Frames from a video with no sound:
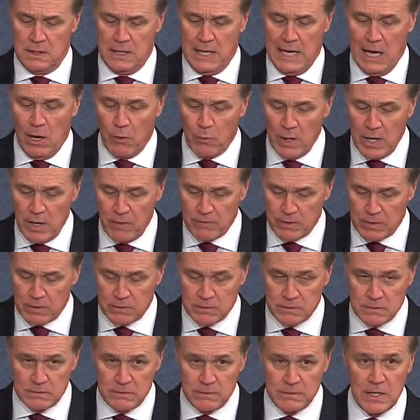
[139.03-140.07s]
However,
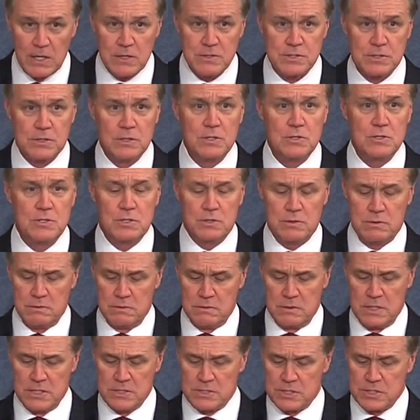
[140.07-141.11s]
their solution
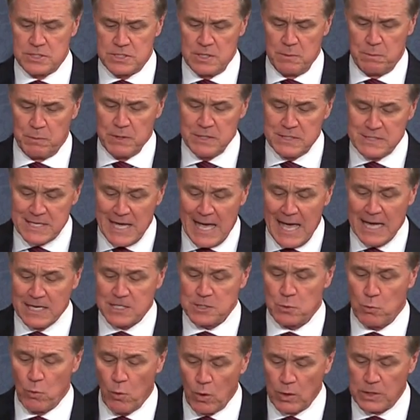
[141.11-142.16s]
is to simply
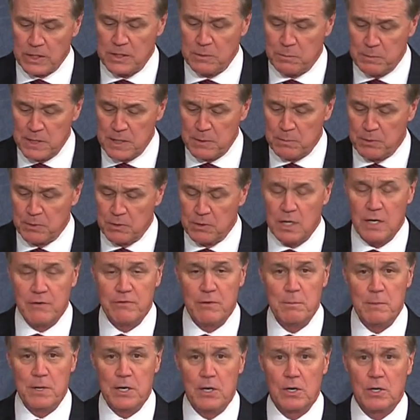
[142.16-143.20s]
tax working people of
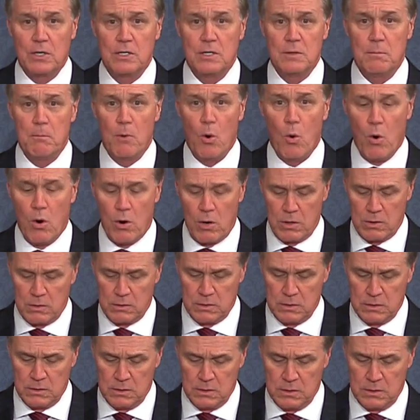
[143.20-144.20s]
America more.